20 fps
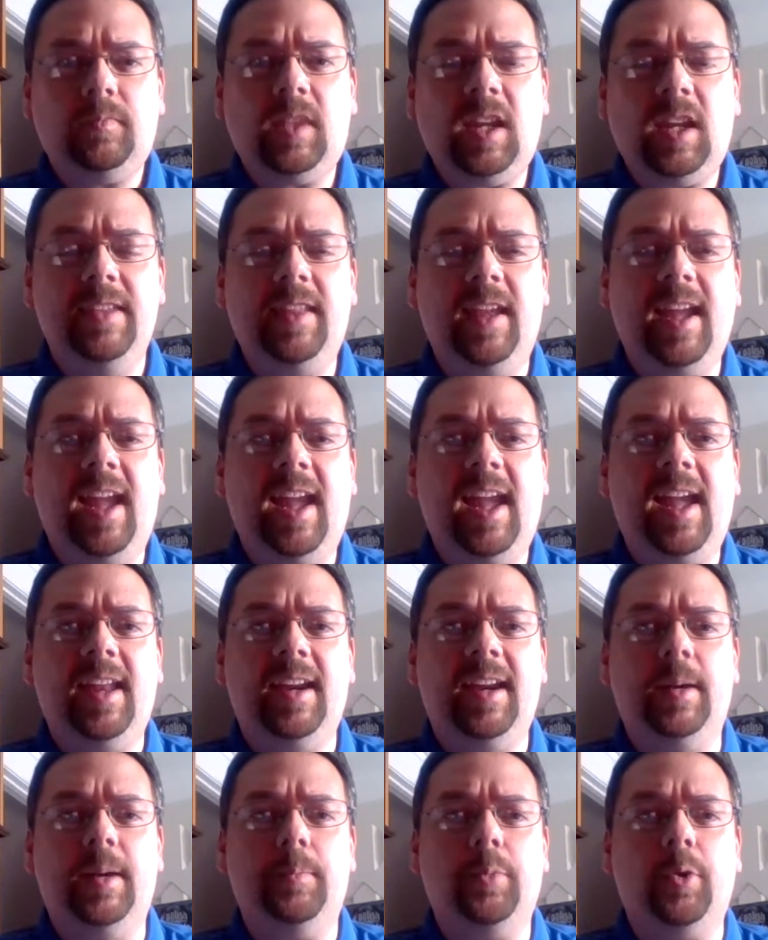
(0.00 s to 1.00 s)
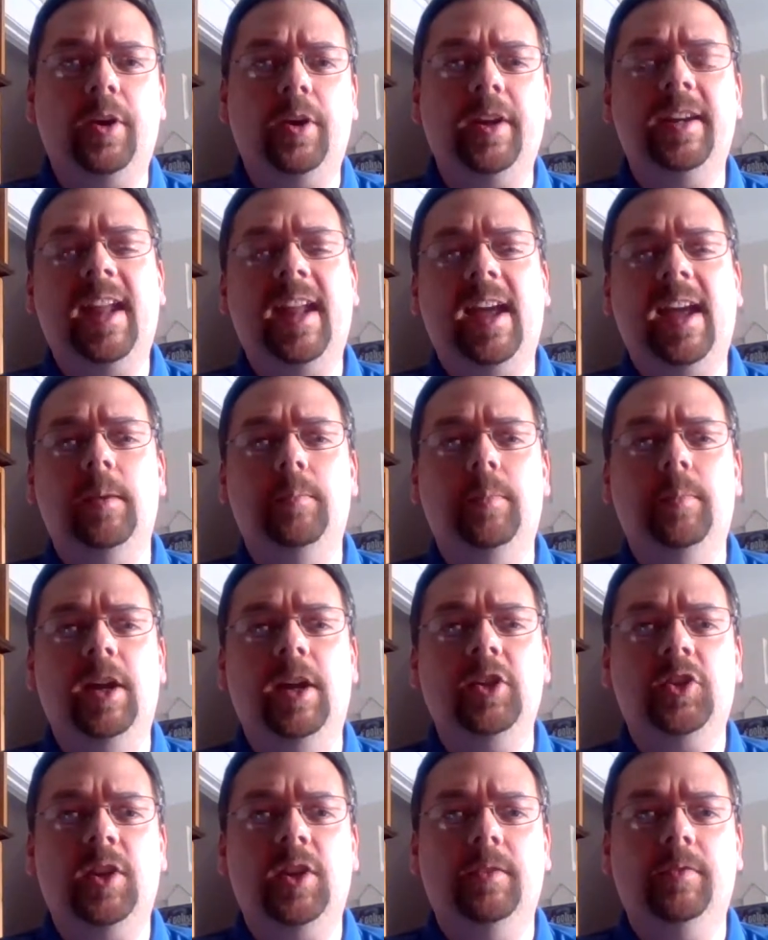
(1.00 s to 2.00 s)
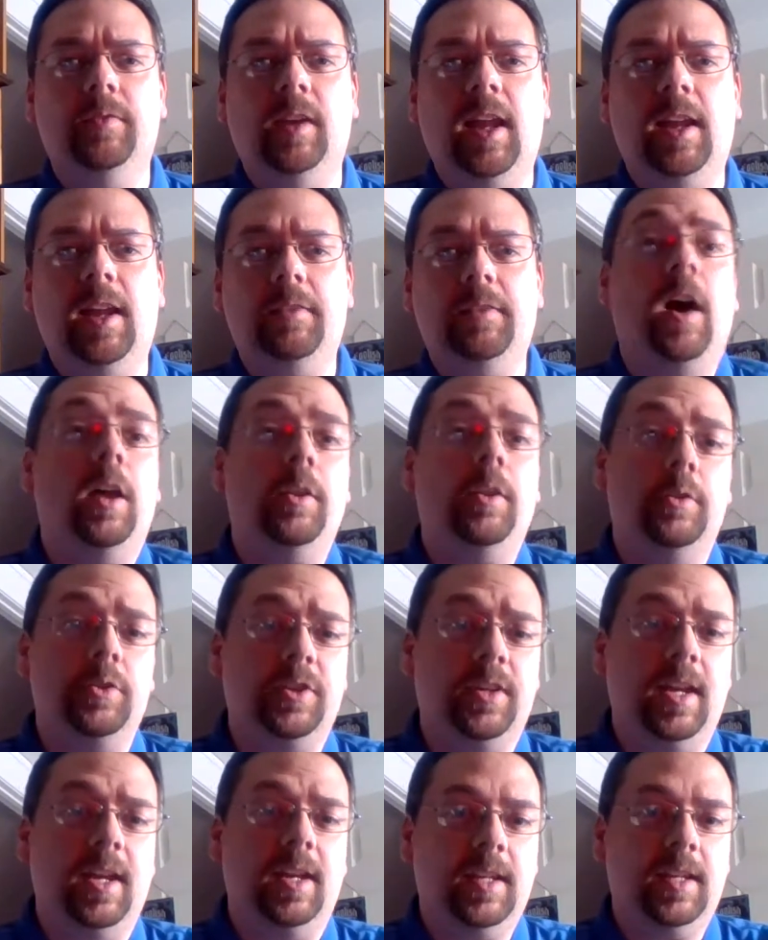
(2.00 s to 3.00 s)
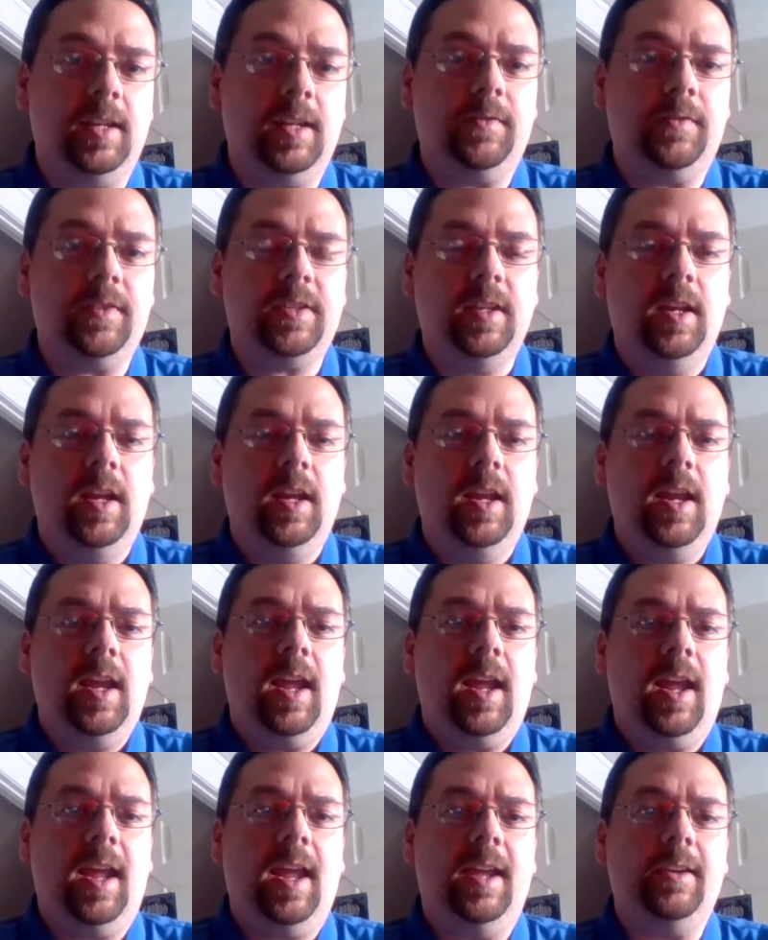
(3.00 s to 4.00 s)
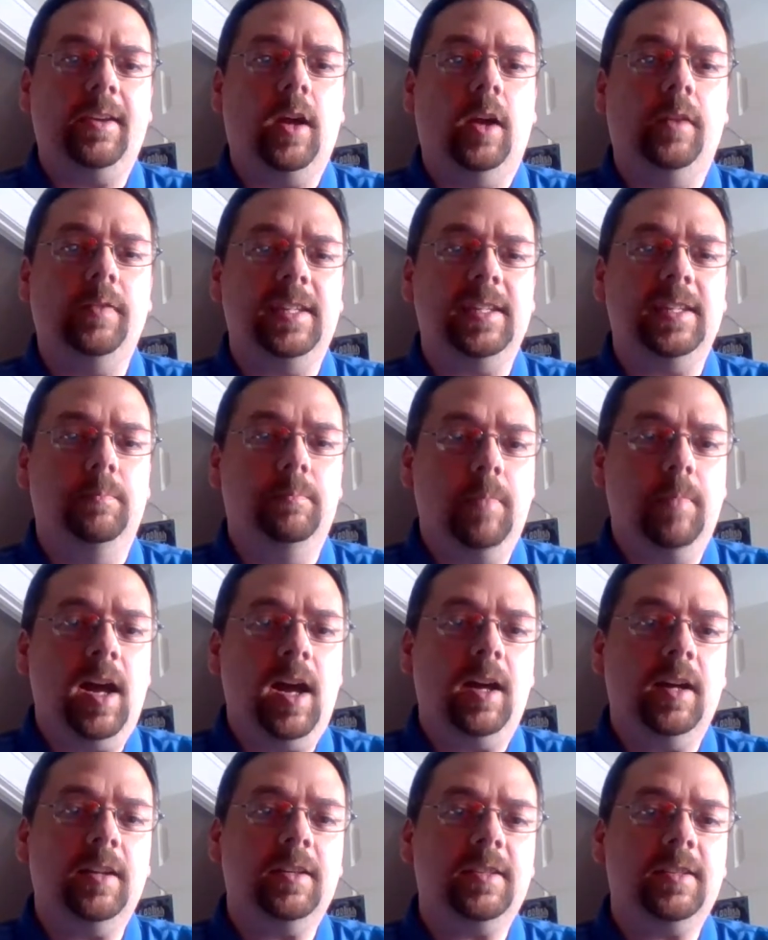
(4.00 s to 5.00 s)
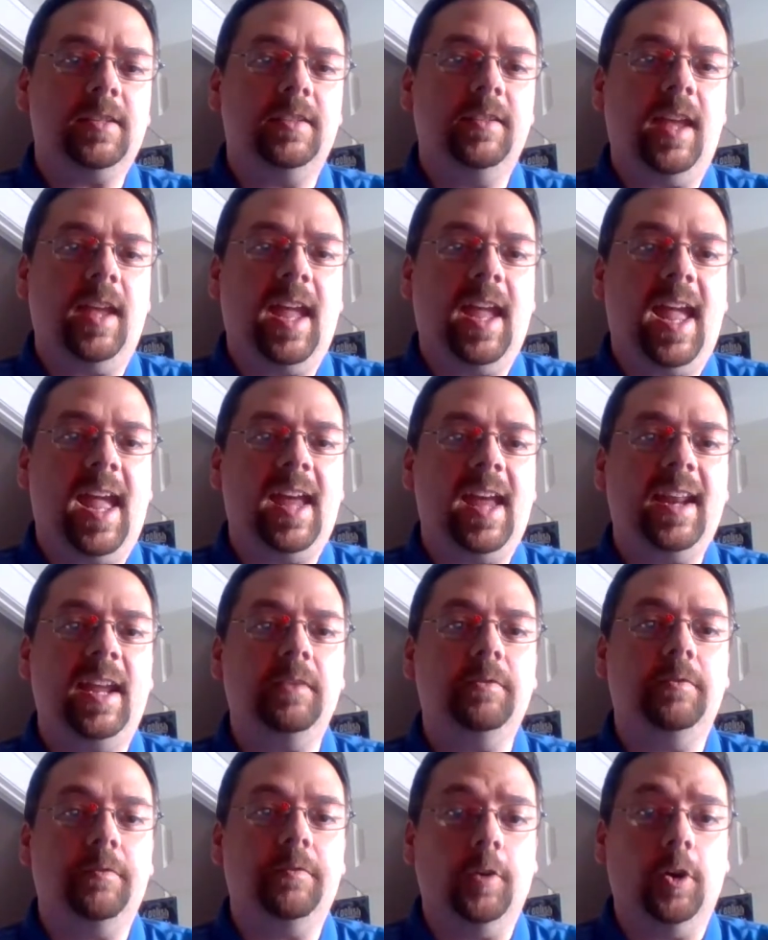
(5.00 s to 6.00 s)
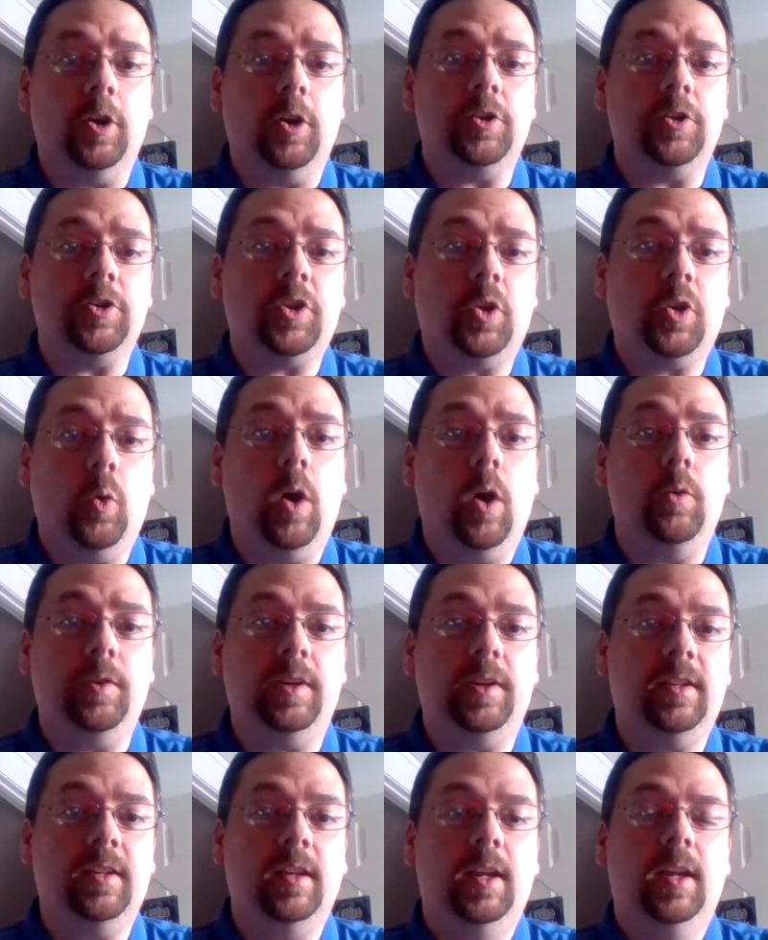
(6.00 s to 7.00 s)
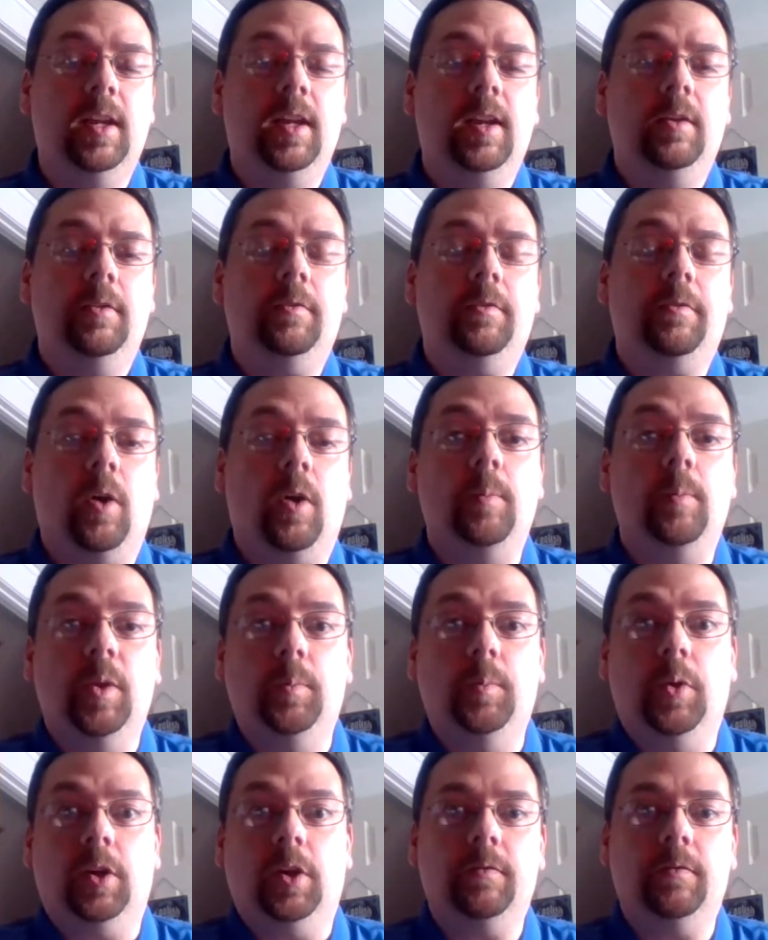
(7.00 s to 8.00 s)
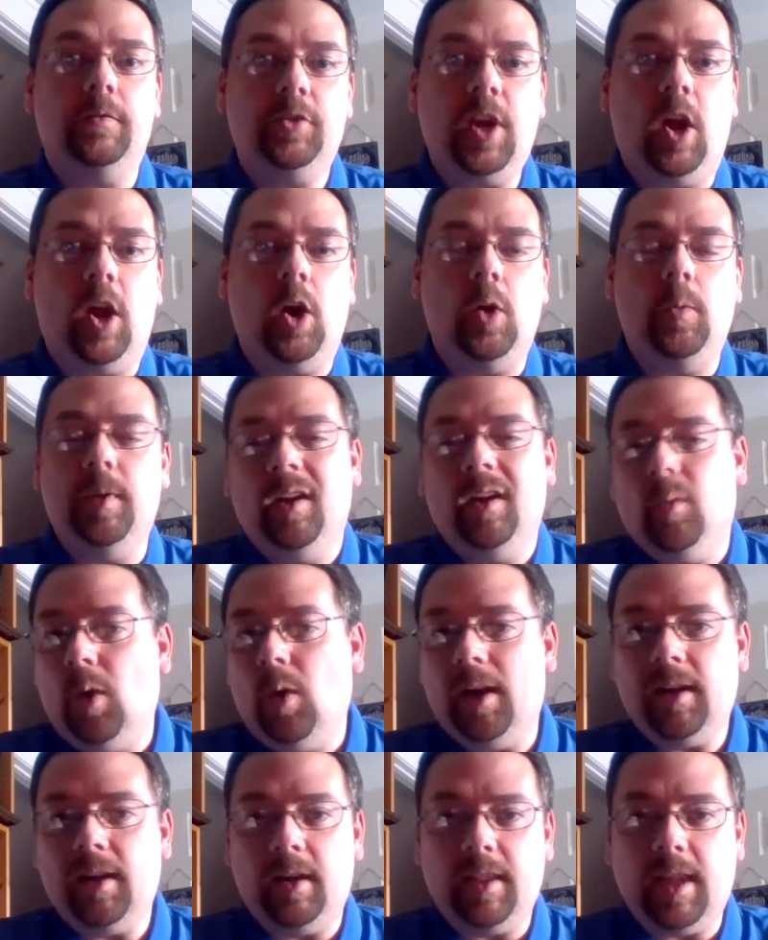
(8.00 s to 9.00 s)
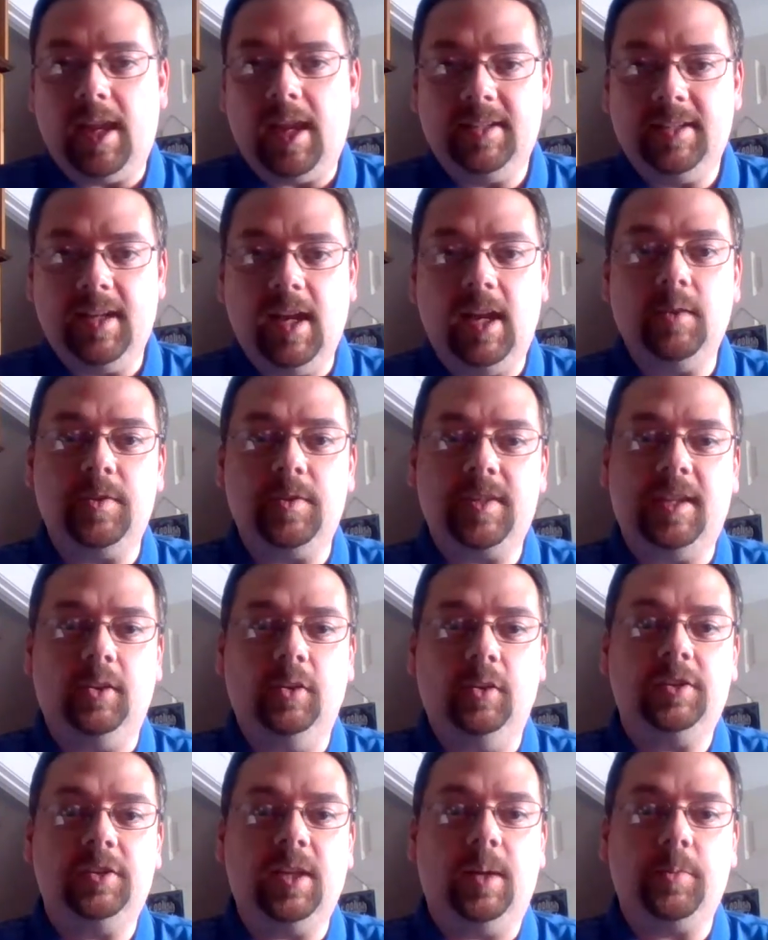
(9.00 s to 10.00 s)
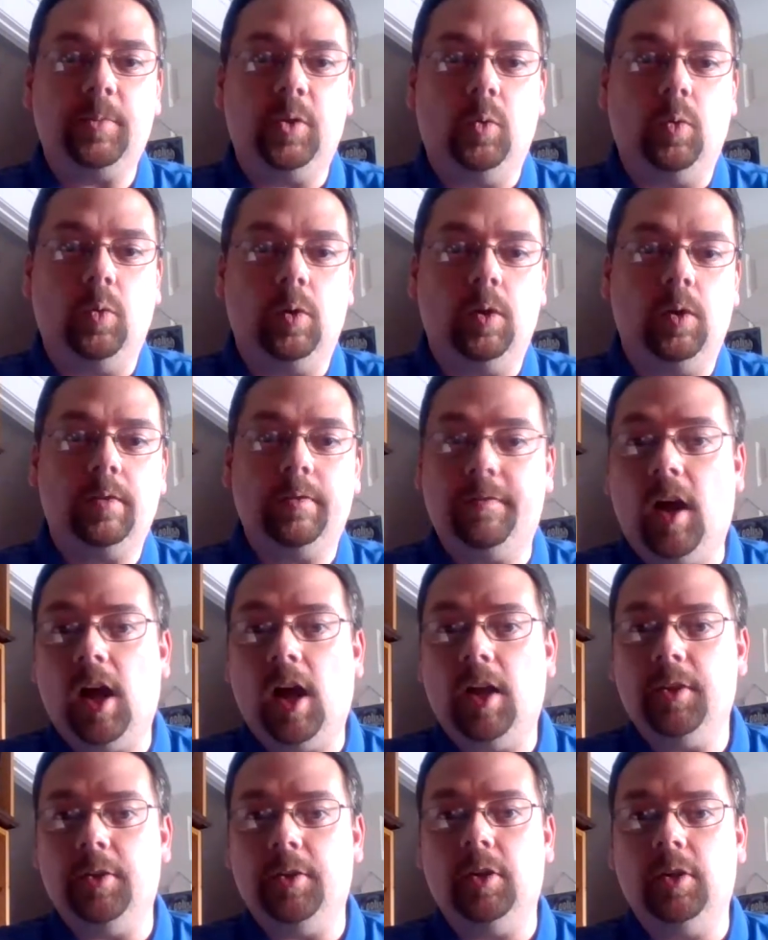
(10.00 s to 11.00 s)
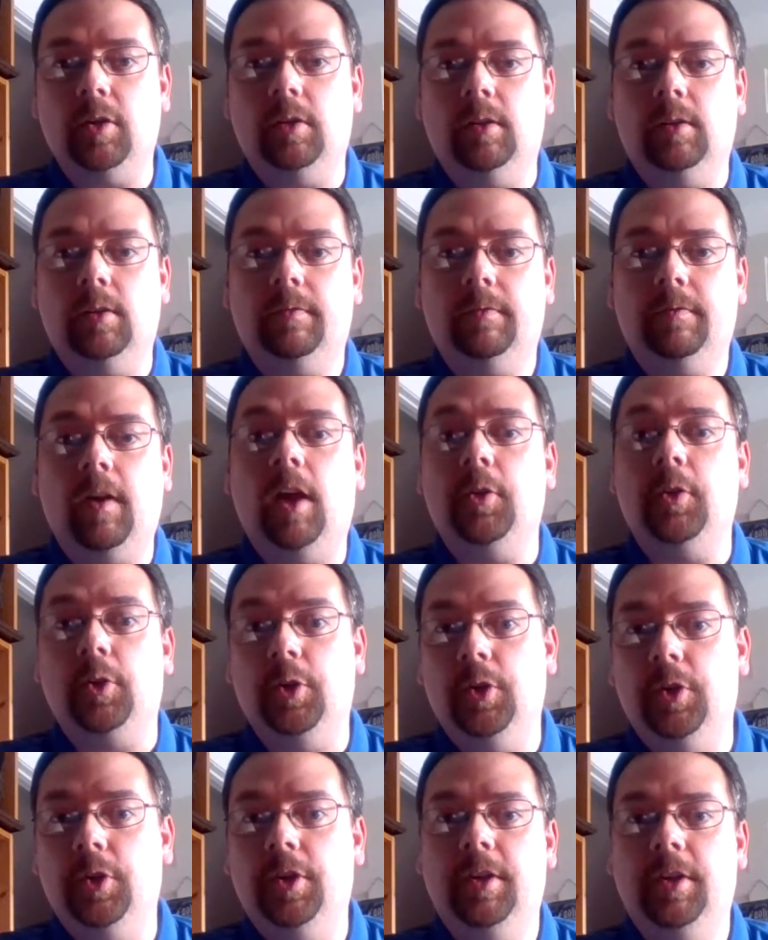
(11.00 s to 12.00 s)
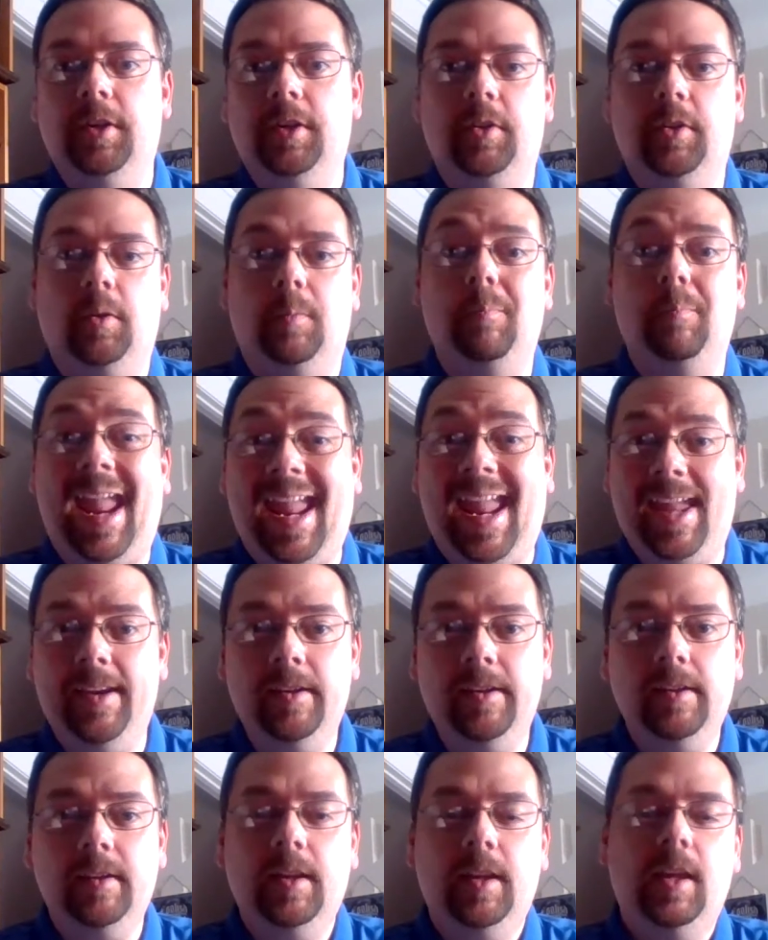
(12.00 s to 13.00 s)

and they had printed out a bunch of Father's Day gifts. And on these mugs, they had a verse quoted from the book of Job. And what they had done was they looked up the word father or fatherhood or man,